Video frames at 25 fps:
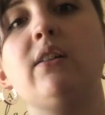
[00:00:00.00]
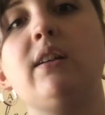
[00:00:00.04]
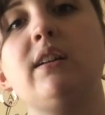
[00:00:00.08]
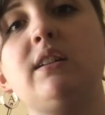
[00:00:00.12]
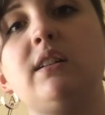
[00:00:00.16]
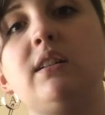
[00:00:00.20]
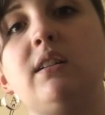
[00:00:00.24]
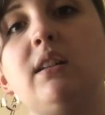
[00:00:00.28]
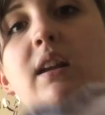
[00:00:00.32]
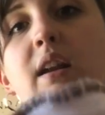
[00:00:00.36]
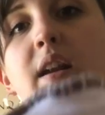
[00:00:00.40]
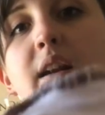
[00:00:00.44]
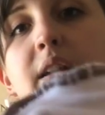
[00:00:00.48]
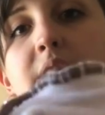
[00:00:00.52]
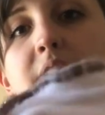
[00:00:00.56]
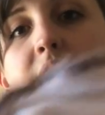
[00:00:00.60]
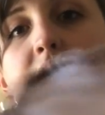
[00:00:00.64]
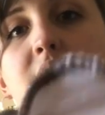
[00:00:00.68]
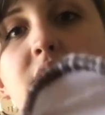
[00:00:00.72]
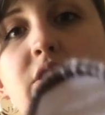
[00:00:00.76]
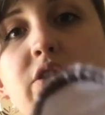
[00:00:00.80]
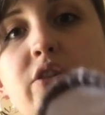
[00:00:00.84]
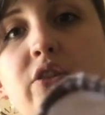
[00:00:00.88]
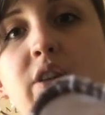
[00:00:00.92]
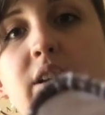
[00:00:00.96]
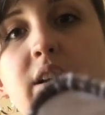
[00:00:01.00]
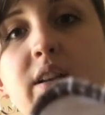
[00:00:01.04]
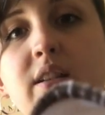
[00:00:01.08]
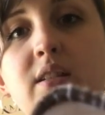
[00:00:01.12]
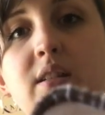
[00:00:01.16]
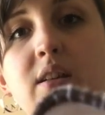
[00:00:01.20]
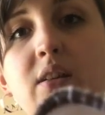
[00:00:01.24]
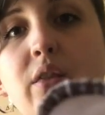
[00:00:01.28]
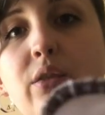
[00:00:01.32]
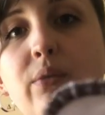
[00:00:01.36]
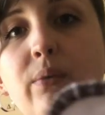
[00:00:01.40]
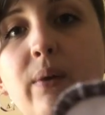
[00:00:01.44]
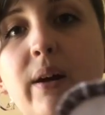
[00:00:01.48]
I did it in a
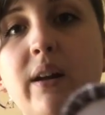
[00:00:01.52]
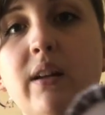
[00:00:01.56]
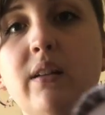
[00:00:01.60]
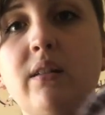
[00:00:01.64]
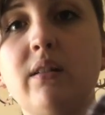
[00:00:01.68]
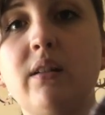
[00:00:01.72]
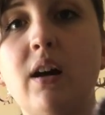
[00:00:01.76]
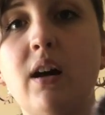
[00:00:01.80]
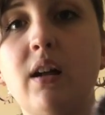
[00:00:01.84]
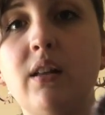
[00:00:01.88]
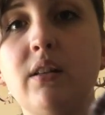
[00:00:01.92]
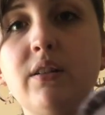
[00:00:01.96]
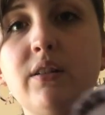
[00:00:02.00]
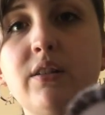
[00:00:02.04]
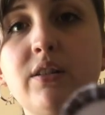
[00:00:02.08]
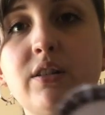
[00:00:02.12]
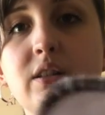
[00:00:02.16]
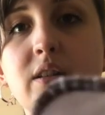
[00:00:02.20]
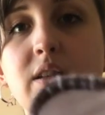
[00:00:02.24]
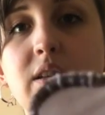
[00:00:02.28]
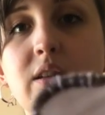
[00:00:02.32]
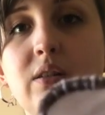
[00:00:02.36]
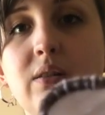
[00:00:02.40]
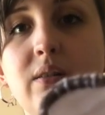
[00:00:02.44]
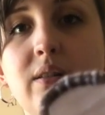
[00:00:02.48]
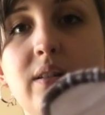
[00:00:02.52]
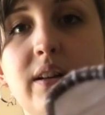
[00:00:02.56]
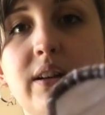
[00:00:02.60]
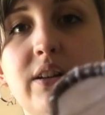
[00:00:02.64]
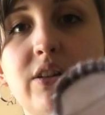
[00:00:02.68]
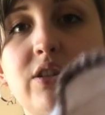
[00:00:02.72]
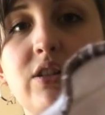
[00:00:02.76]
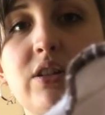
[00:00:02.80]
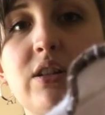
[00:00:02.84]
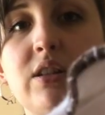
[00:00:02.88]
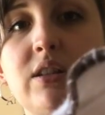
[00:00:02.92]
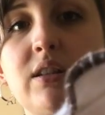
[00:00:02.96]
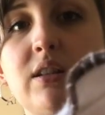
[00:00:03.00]
contrasting thread color so that you can
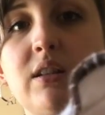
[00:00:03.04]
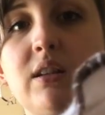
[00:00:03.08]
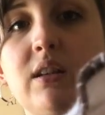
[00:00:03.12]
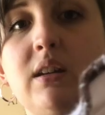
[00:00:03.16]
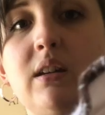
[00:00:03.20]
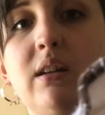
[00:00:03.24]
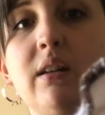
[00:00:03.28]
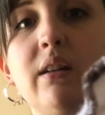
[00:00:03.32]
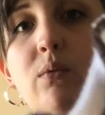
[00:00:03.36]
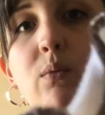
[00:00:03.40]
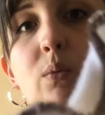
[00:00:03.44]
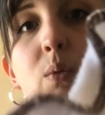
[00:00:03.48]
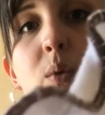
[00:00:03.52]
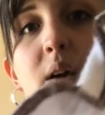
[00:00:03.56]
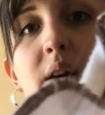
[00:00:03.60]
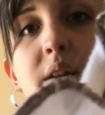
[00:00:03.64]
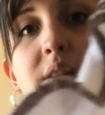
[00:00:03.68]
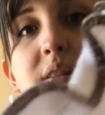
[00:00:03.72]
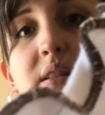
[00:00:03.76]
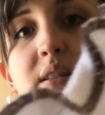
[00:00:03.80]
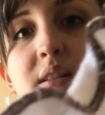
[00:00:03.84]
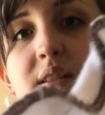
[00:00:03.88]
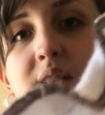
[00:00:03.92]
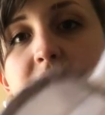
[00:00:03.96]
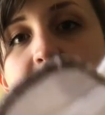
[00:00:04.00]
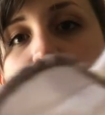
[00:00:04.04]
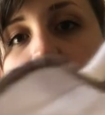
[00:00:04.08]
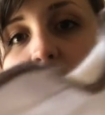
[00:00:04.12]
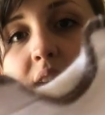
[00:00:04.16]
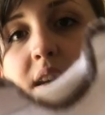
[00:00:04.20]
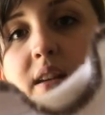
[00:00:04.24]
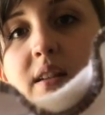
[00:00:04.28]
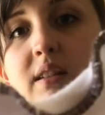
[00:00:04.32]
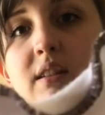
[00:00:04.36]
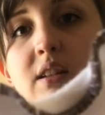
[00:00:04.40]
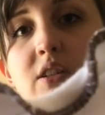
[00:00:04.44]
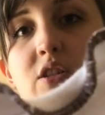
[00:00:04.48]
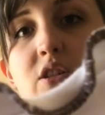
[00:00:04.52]
actually see what the
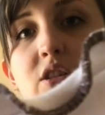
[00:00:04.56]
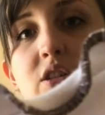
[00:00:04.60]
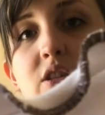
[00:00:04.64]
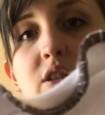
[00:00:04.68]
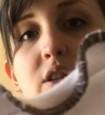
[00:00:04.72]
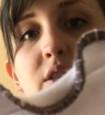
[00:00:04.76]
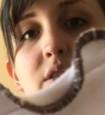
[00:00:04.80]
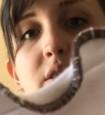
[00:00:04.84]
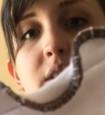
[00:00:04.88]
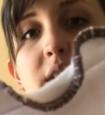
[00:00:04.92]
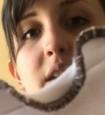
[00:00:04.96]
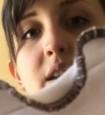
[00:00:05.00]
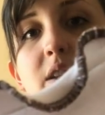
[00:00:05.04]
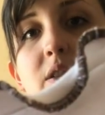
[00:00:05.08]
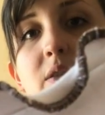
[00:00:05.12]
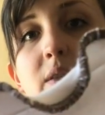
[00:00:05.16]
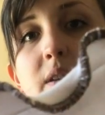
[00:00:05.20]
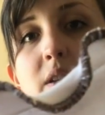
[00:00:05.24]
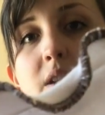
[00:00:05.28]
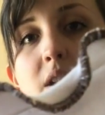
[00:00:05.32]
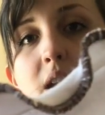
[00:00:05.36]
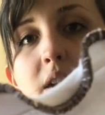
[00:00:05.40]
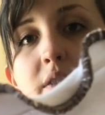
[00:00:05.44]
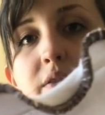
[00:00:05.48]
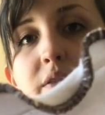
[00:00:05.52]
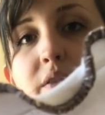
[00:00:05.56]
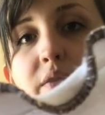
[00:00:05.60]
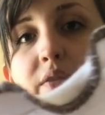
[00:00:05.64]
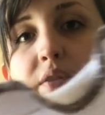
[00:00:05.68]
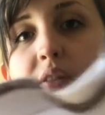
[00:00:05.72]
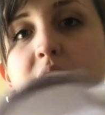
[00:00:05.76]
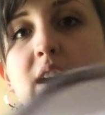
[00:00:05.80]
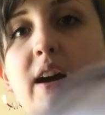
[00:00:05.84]
zigzag stitches look like going off of the